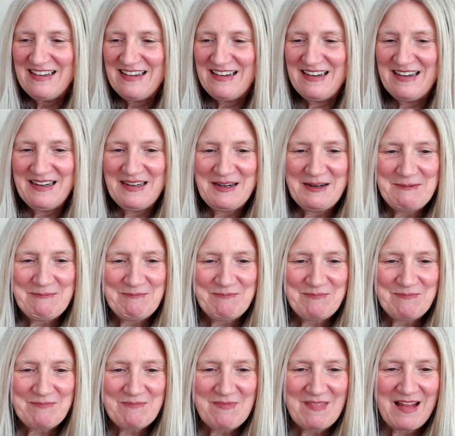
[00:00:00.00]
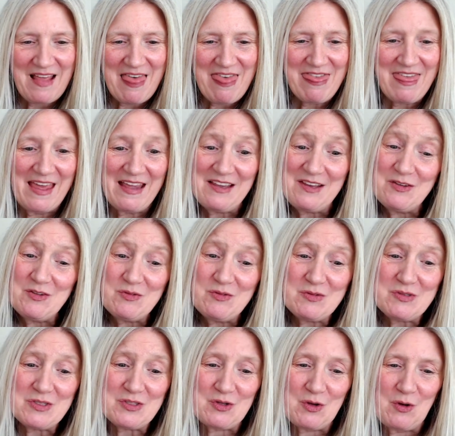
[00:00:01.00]
um Thank
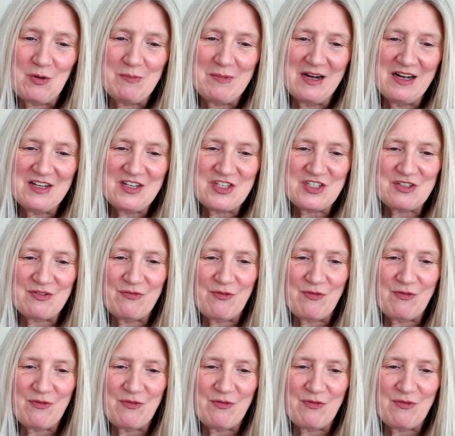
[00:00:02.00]
you so much